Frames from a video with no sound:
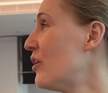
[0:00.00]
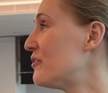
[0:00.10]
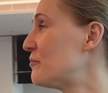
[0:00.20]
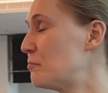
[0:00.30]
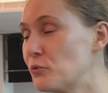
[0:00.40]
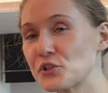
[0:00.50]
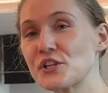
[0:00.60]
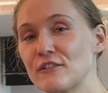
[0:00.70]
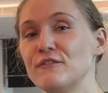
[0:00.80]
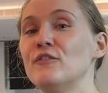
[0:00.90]
of
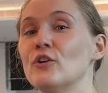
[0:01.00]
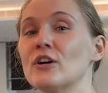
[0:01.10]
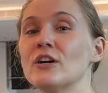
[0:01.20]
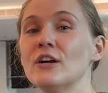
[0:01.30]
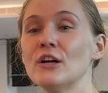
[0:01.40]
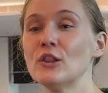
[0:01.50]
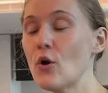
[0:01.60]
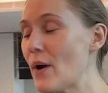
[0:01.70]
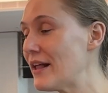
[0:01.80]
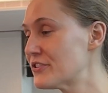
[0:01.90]
pushing for
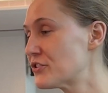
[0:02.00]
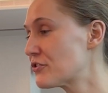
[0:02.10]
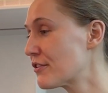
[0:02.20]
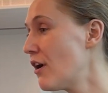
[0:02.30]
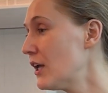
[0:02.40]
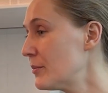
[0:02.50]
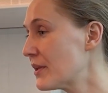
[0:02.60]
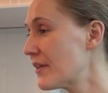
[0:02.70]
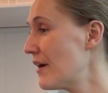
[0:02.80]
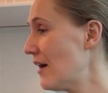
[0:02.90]
low altitude economy,
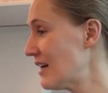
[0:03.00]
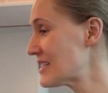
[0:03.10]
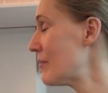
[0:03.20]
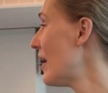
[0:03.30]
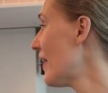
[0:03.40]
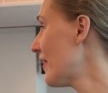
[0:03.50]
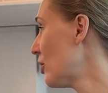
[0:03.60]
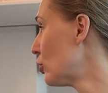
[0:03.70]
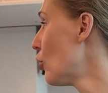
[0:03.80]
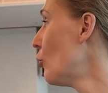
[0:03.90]
there are some other
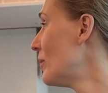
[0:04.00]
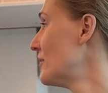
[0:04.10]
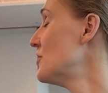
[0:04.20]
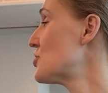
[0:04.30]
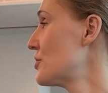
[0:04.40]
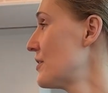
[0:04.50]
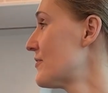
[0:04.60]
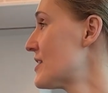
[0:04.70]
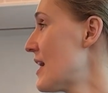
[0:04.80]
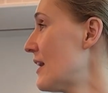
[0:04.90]
global
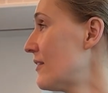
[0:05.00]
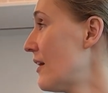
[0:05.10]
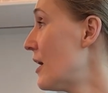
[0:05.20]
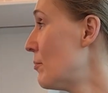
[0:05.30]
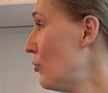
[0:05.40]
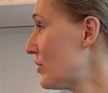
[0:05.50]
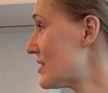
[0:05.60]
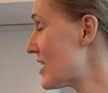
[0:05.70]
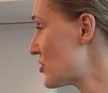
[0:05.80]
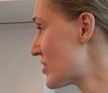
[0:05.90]
initiatives that are
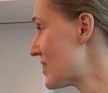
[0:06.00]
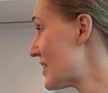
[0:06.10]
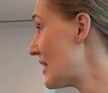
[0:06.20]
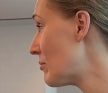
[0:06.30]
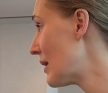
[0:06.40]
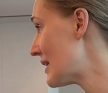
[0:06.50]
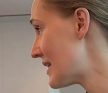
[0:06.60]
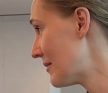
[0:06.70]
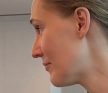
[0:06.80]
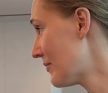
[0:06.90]
important, such as
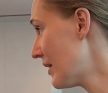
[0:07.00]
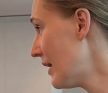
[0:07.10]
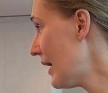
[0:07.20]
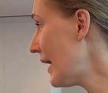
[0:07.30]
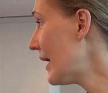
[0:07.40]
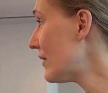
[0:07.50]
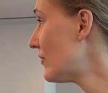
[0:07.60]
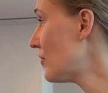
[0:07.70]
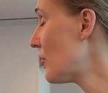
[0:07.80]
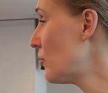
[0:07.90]
sustainability. Hmm.
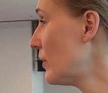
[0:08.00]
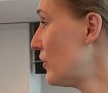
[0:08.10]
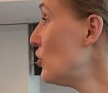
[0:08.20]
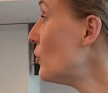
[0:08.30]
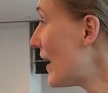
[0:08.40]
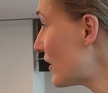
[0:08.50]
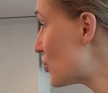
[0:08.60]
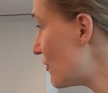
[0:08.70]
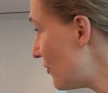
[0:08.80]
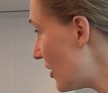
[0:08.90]
And, you know, with new
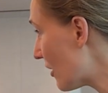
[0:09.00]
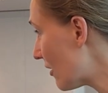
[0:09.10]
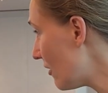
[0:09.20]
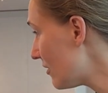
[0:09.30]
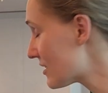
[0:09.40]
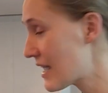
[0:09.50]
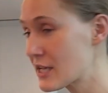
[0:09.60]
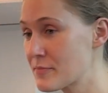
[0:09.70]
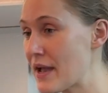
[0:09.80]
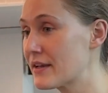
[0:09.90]
energy vehicles, hmm.
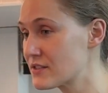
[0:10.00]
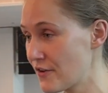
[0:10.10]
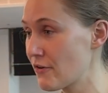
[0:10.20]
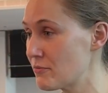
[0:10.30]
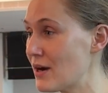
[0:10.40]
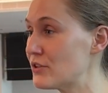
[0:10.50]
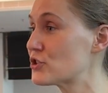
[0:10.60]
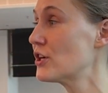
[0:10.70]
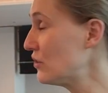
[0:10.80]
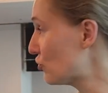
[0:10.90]
XPeng is very
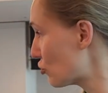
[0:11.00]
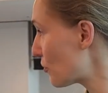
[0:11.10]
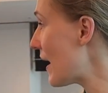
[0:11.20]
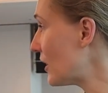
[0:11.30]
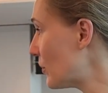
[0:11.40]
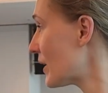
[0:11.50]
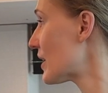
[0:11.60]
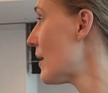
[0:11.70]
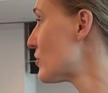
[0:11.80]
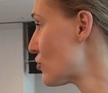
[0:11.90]
much in trend when it
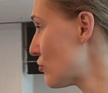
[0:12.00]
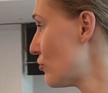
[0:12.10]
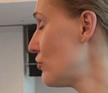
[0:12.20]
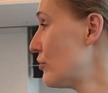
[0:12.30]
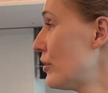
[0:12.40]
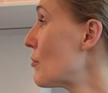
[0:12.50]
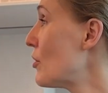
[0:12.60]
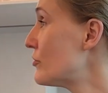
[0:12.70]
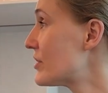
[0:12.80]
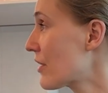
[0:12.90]
comes to
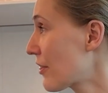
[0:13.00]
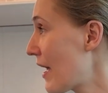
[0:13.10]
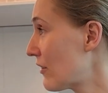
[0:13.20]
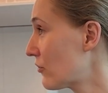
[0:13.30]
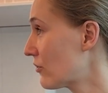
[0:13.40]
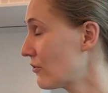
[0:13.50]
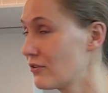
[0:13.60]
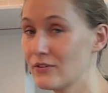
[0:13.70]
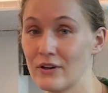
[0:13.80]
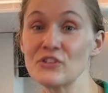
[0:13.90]
promoting that
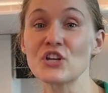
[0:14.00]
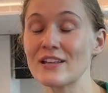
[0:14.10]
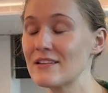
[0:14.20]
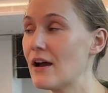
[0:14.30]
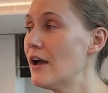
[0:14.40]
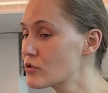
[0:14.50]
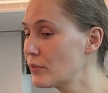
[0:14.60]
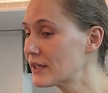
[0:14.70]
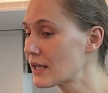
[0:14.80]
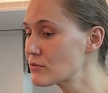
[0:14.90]
uh, agenda. So
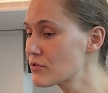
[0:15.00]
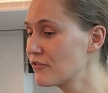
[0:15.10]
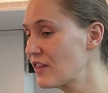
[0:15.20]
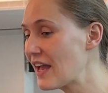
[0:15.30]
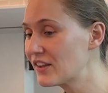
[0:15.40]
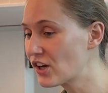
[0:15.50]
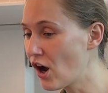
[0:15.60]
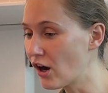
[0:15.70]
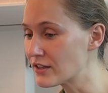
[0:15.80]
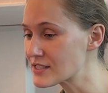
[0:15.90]
when it comes to the flying
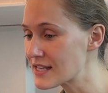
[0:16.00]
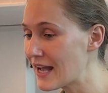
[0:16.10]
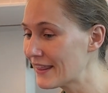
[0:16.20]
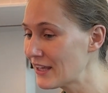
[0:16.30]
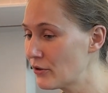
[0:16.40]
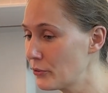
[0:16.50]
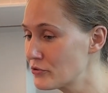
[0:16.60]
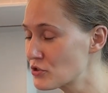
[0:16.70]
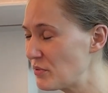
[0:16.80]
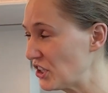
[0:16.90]
cars, are they
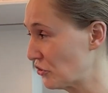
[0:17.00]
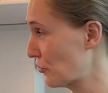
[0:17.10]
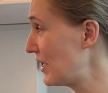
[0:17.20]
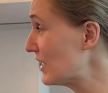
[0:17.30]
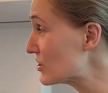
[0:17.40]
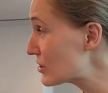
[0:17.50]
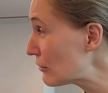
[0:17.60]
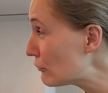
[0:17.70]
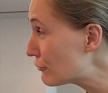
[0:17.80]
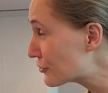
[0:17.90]
going to be greener
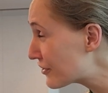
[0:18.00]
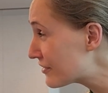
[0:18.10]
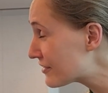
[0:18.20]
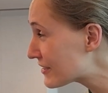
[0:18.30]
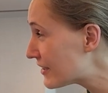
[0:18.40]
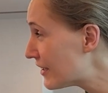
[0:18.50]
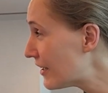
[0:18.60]
solutions?